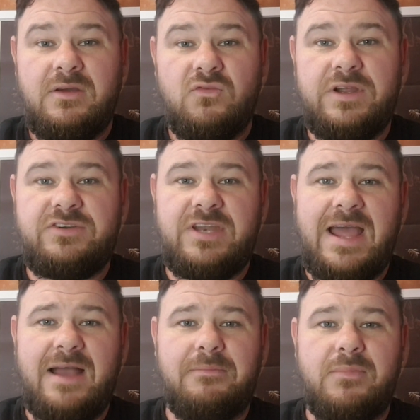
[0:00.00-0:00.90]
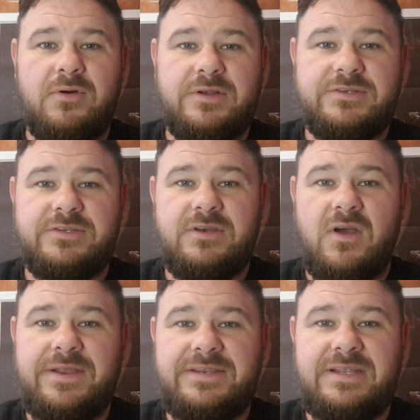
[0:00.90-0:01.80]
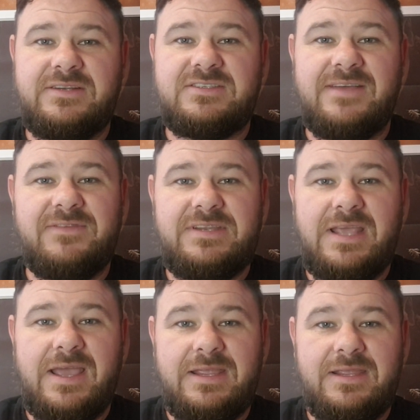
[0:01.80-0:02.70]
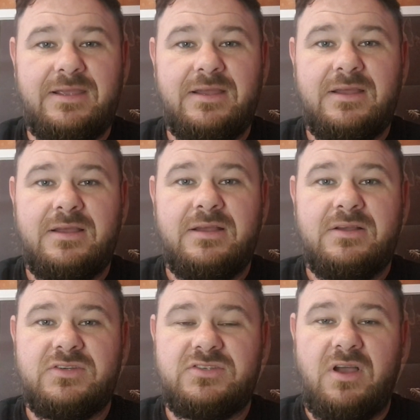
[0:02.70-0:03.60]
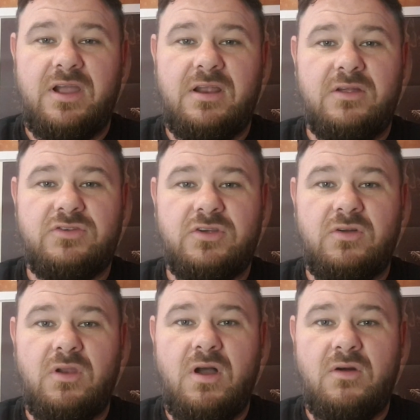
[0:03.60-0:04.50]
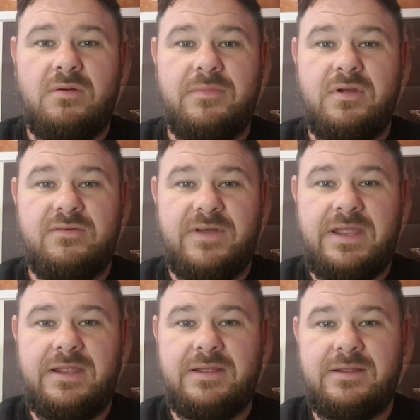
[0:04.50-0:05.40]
Richard Attenborough's 1978 psychological horror movie,